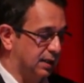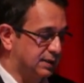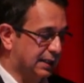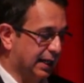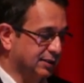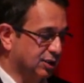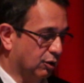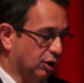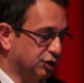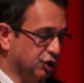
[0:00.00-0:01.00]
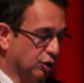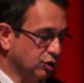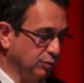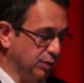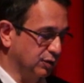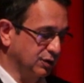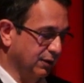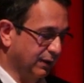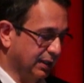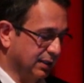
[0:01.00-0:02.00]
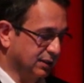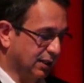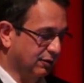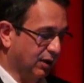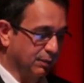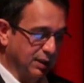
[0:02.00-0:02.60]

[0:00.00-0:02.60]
A celiac serology, autoimmune screen, etc.